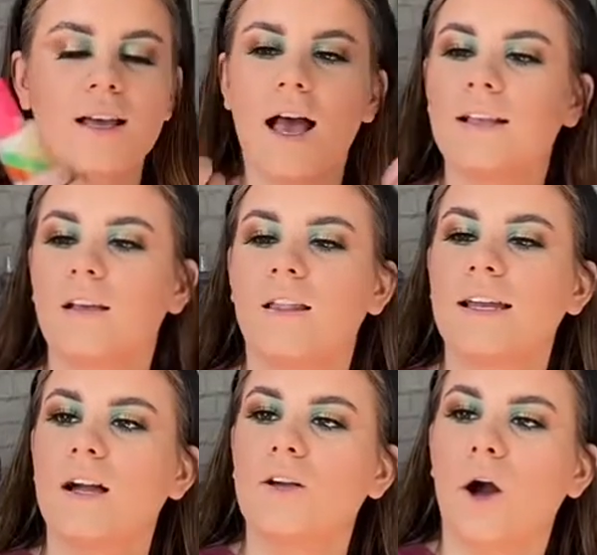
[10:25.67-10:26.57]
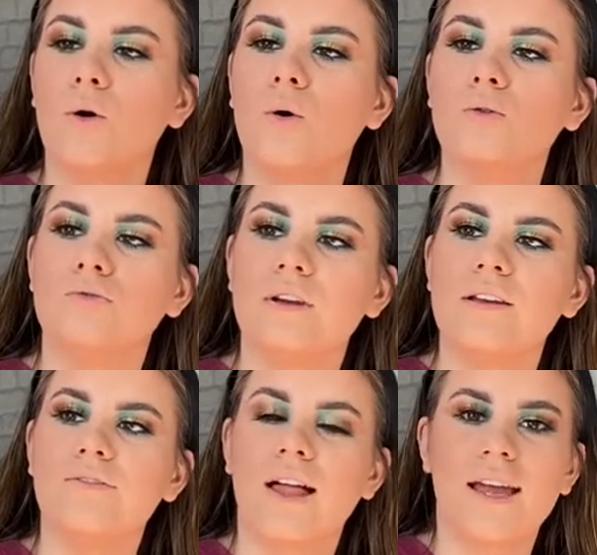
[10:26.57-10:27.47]
has got like a gold
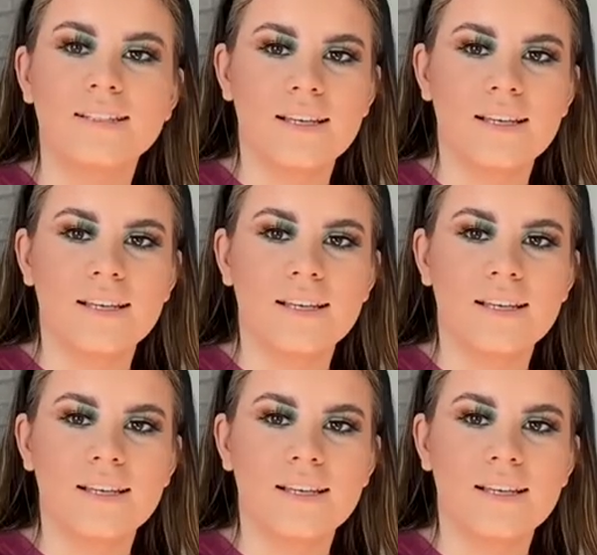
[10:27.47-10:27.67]
reflex.